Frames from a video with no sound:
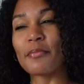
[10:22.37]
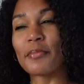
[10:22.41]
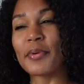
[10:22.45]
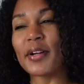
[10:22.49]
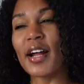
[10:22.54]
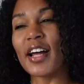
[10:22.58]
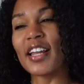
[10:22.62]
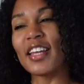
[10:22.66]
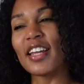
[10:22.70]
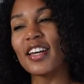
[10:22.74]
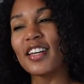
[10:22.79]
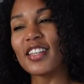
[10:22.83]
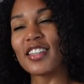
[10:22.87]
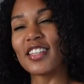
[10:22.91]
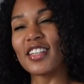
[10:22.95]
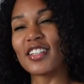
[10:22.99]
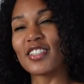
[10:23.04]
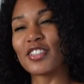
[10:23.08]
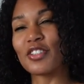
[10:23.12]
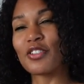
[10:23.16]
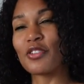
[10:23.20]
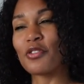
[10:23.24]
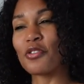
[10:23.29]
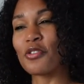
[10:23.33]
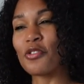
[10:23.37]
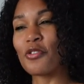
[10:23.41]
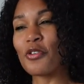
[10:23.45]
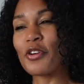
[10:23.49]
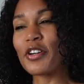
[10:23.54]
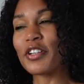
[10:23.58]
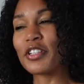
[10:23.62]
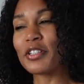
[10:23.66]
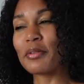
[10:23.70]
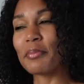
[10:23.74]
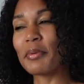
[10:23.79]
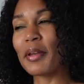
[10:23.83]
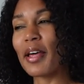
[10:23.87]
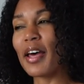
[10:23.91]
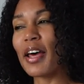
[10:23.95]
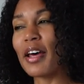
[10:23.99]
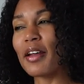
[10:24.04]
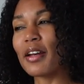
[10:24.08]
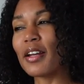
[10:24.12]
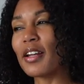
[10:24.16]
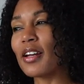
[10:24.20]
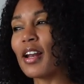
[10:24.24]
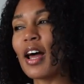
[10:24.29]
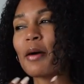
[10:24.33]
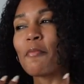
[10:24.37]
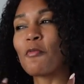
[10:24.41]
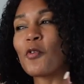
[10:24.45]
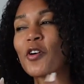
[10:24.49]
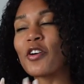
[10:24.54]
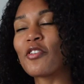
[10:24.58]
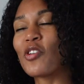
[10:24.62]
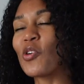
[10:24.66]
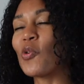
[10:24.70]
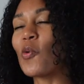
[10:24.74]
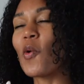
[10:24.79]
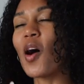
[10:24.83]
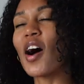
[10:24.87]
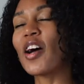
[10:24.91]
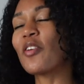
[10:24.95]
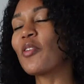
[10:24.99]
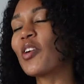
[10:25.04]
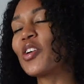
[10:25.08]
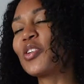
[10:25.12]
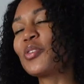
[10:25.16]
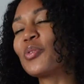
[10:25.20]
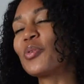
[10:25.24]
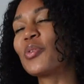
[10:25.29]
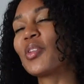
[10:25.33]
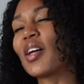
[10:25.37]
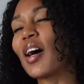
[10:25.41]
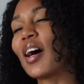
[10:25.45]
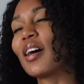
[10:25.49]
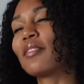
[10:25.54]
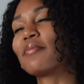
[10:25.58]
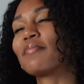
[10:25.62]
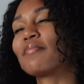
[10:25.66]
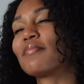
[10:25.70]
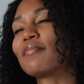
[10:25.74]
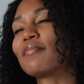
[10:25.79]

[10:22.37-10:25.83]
but I like things to go according to plan. And I'm wondering, why do I do that?